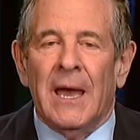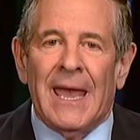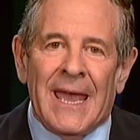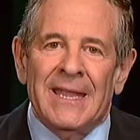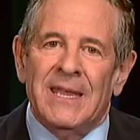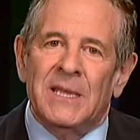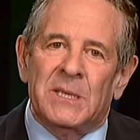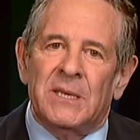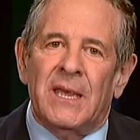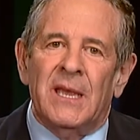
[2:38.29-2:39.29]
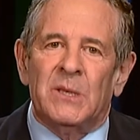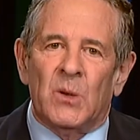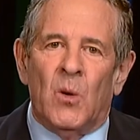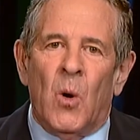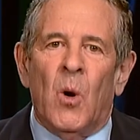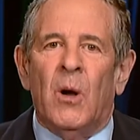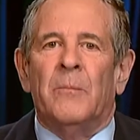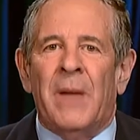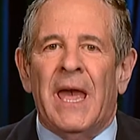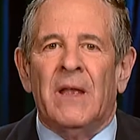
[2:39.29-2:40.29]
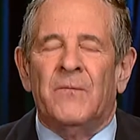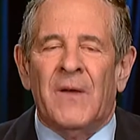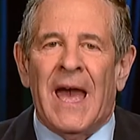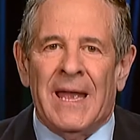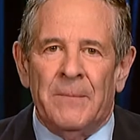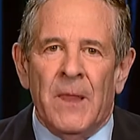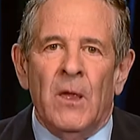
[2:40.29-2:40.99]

and it's, it's all bad fat.